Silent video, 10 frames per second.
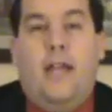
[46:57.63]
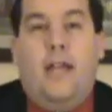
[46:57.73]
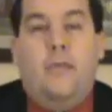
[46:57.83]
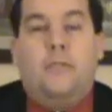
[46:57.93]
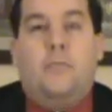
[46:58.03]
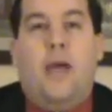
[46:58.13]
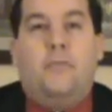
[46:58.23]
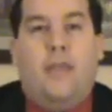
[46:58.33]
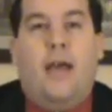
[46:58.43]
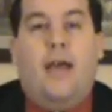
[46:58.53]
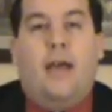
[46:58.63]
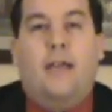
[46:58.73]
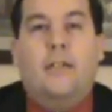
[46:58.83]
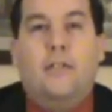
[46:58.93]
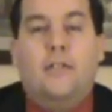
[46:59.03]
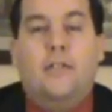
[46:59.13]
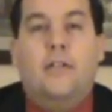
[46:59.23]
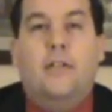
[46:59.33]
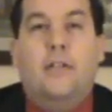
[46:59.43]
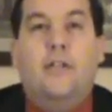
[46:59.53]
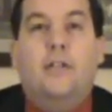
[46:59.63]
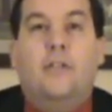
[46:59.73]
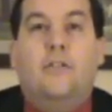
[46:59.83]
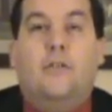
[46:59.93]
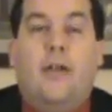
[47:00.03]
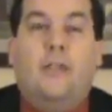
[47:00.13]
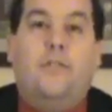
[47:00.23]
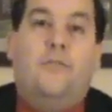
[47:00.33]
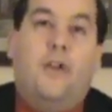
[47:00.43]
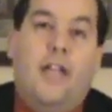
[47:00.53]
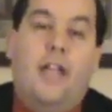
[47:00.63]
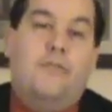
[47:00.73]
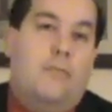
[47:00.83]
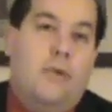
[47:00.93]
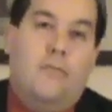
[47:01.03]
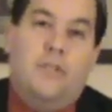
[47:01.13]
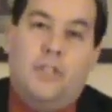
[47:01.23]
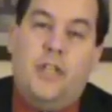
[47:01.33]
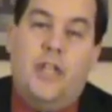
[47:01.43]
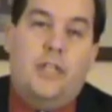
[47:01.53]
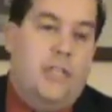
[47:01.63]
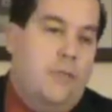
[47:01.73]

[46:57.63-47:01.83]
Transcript: And he was baptized so as to forgive him of sins.